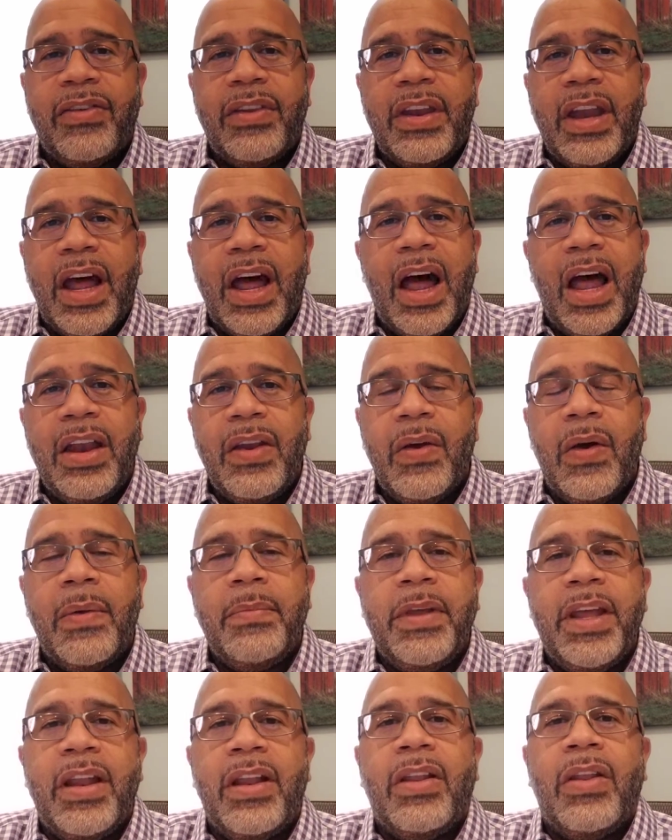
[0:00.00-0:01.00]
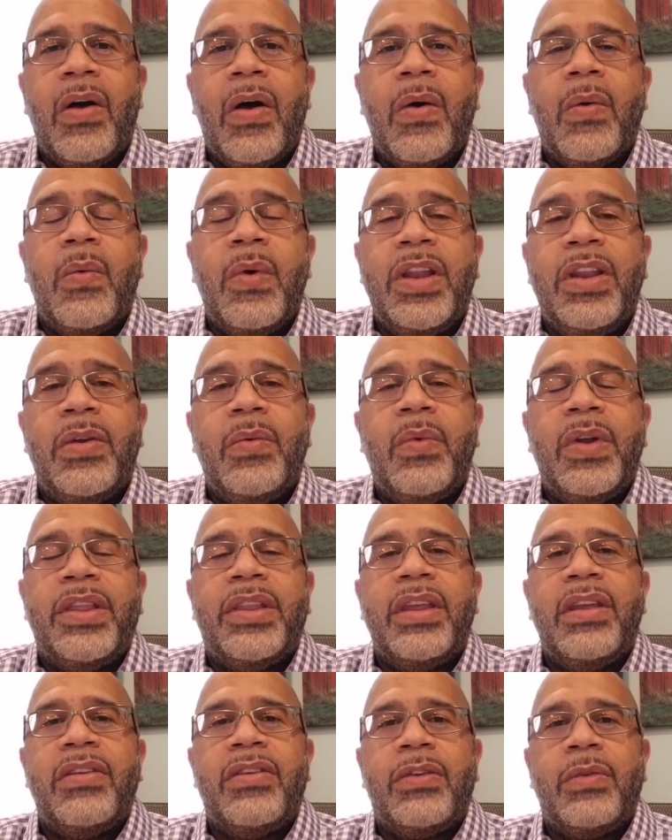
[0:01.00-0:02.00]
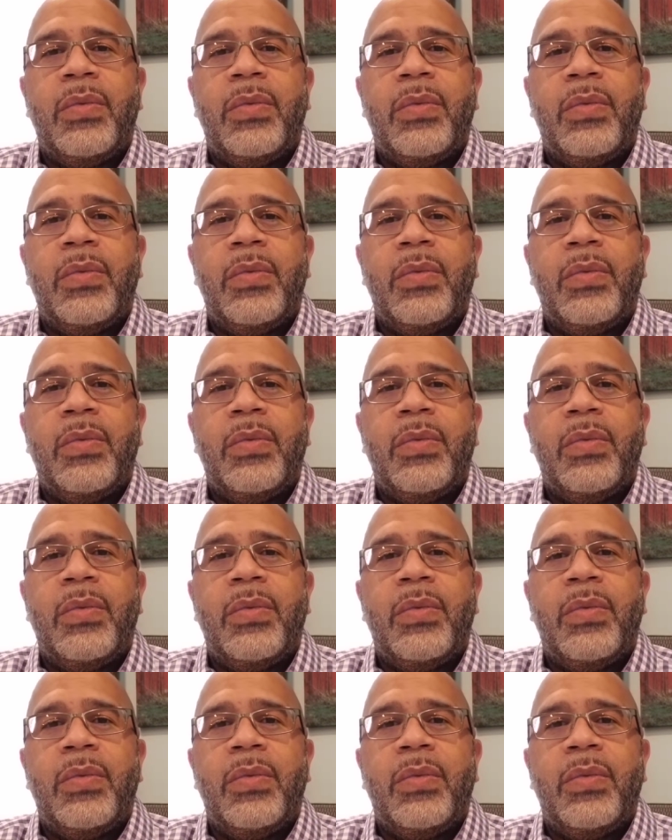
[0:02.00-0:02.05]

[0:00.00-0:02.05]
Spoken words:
and I know I'm getting long-winded with this